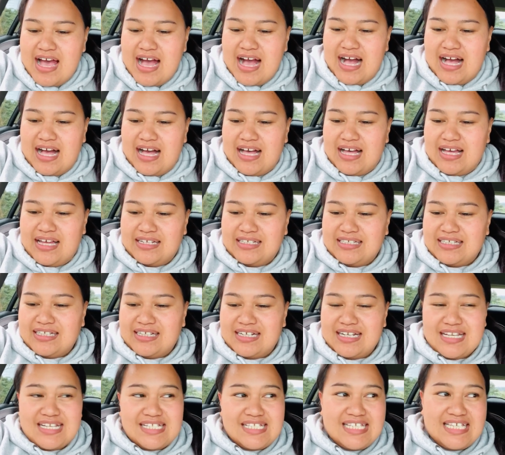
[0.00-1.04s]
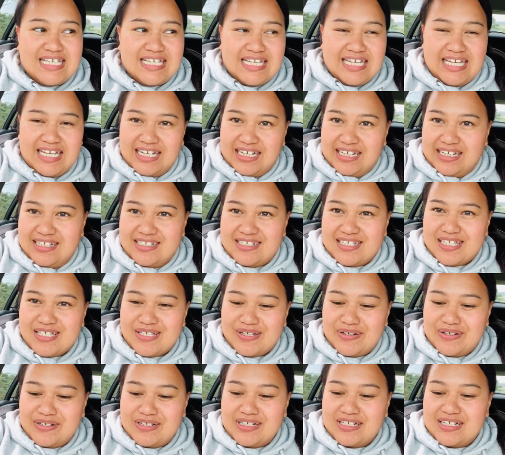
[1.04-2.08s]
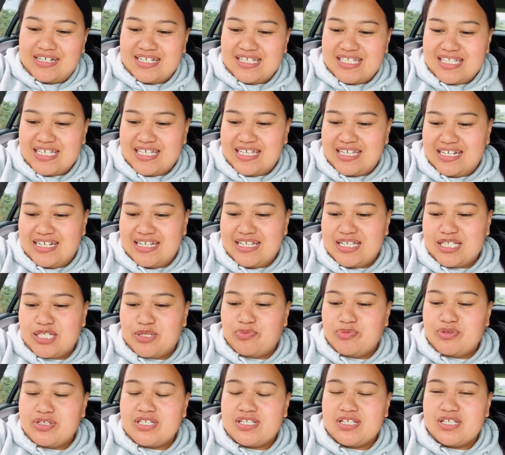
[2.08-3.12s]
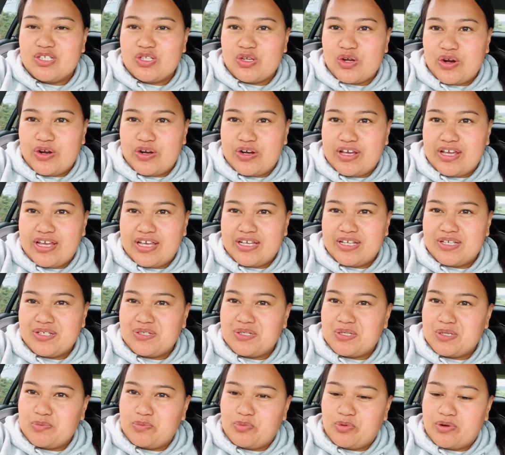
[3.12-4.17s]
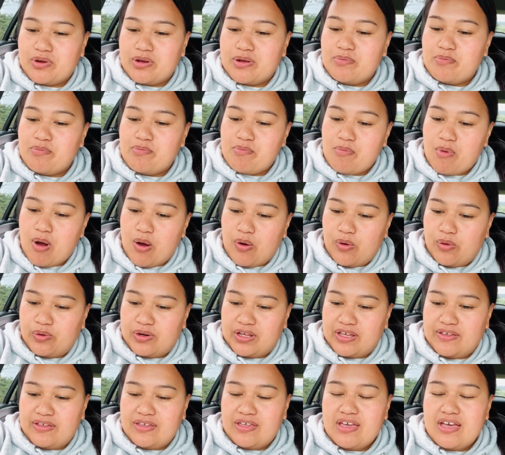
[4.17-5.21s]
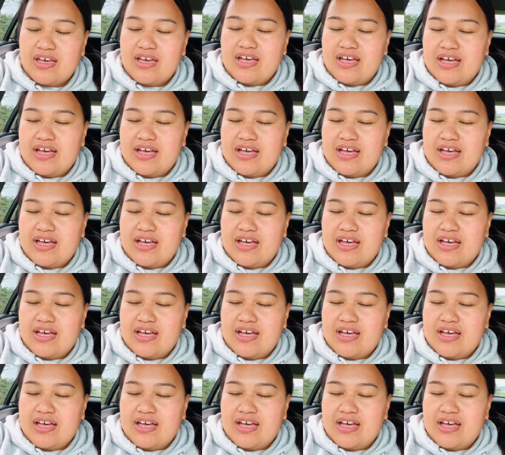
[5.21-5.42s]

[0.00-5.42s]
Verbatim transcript: Uh, Nicola Tikiri. So Nicola Tikiri is a business owner and contemporary Māori